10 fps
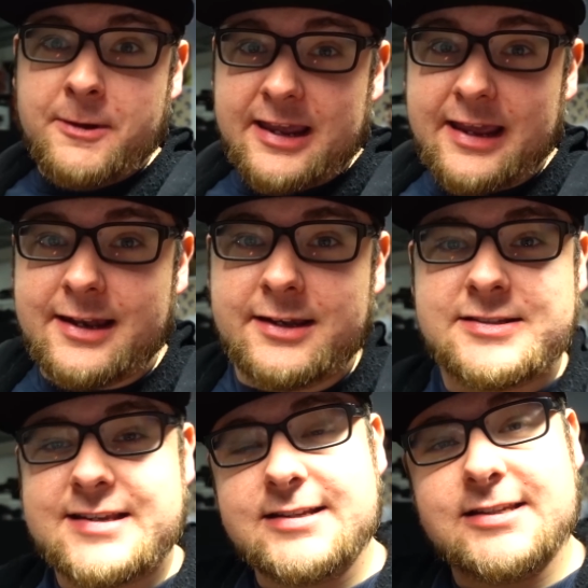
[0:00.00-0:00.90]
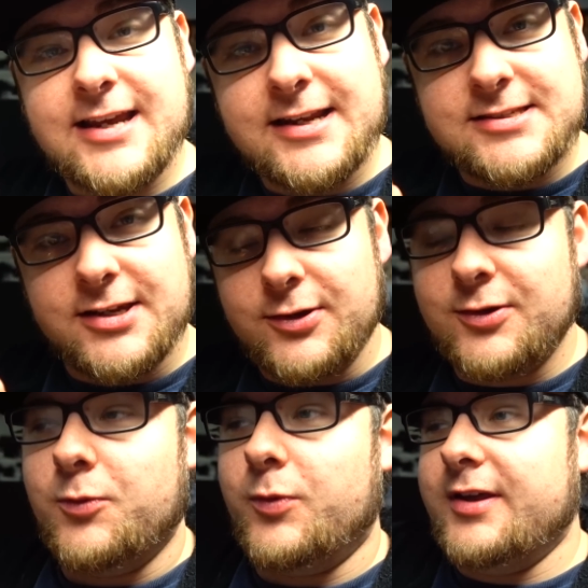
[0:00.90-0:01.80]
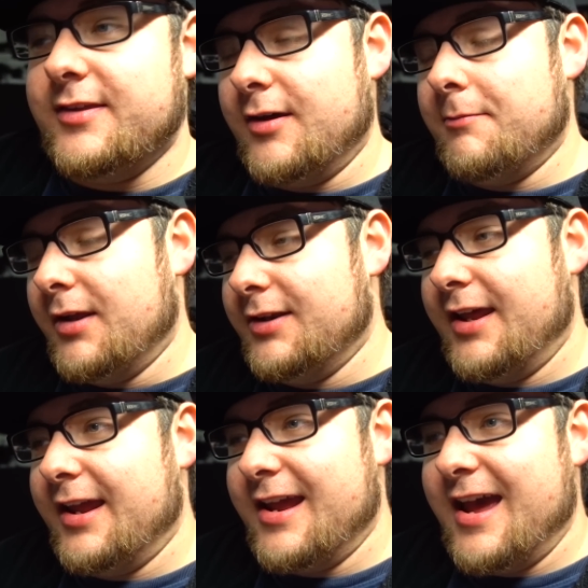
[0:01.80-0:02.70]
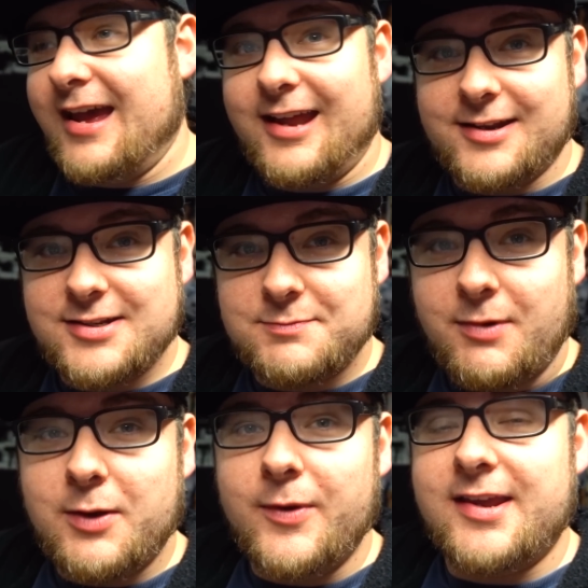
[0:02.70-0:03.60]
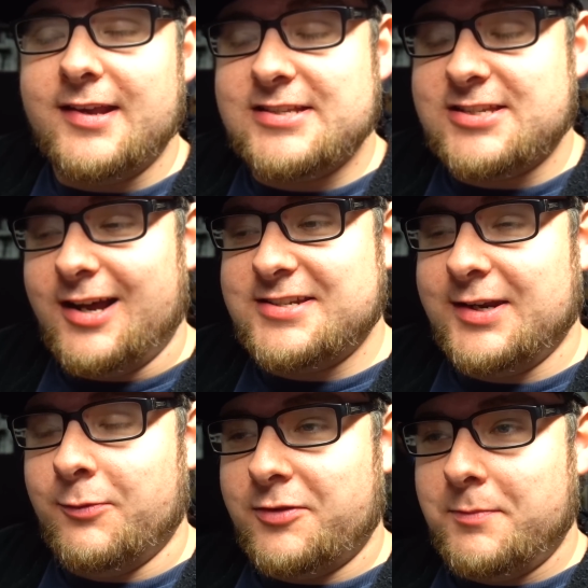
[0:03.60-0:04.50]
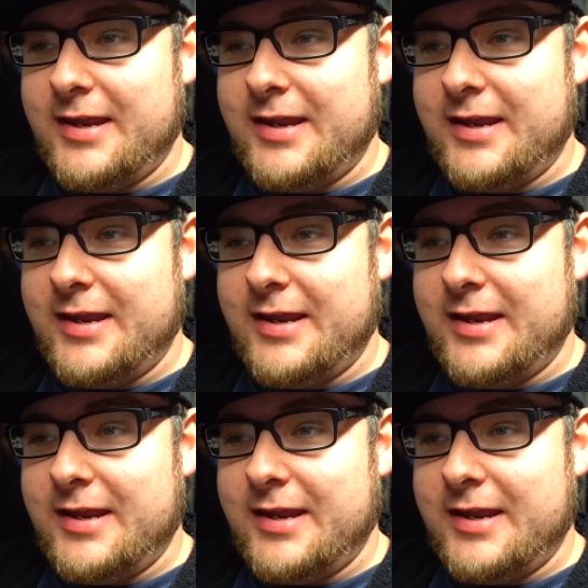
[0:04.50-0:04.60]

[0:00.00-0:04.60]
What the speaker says: begins, as it tends to do, with a Monday, and my week is starting with